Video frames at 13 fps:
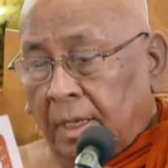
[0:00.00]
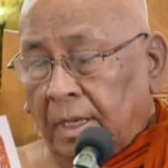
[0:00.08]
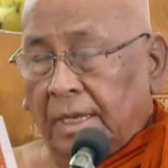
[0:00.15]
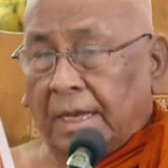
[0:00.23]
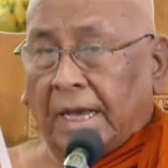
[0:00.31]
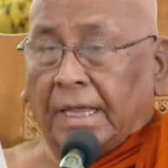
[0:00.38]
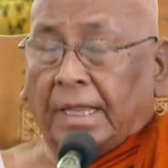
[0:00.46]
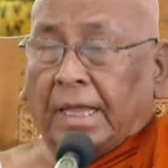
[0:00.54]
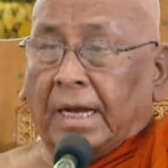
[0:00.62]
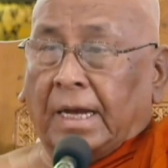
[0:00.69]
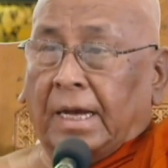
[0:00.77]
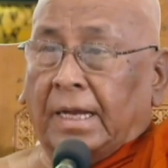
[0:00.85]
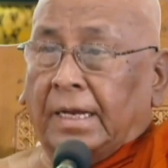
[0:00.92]

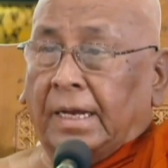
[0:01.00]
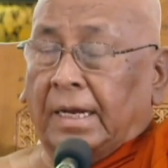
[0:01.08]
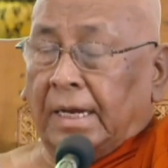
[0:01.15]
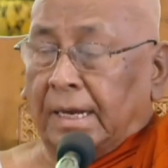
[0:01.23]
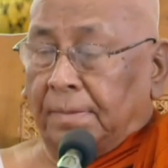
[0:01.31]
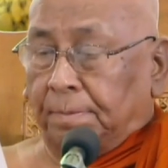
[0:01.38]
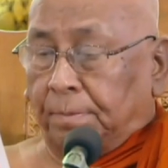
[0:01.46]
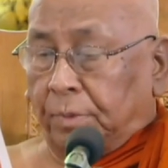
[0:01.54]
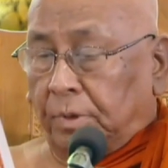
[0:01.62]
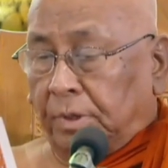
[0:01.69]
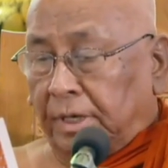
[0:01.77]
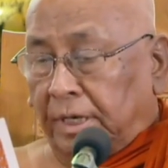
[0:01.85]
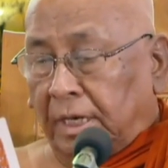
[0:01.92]
Yadangari let
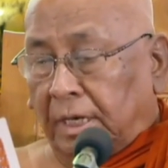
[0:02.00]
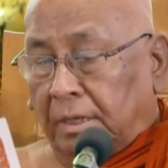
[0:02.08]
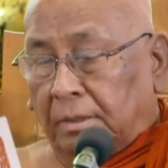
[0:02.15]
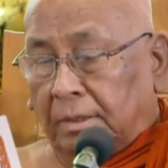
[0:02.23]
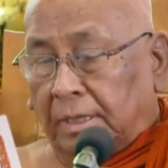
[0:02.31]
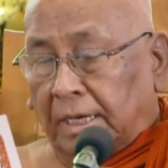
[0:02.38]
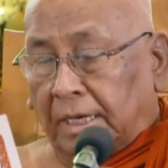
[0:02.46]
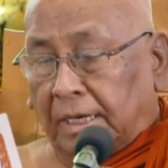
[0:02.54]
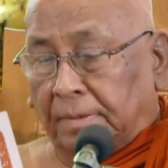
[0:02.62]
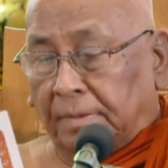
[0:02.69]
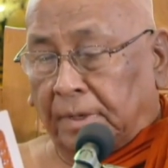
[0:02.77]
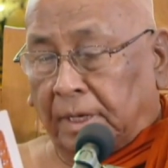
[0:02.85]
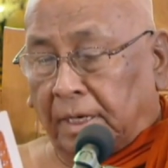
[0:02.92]
Bonira go
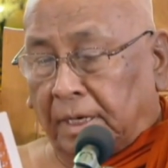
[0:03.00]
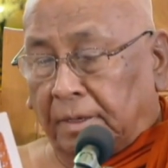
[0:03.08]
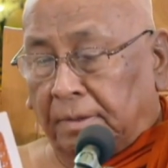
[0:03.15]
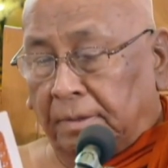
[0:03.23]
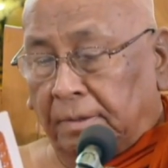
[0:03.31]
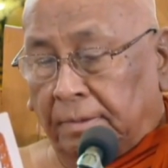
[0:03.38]
lelebhane.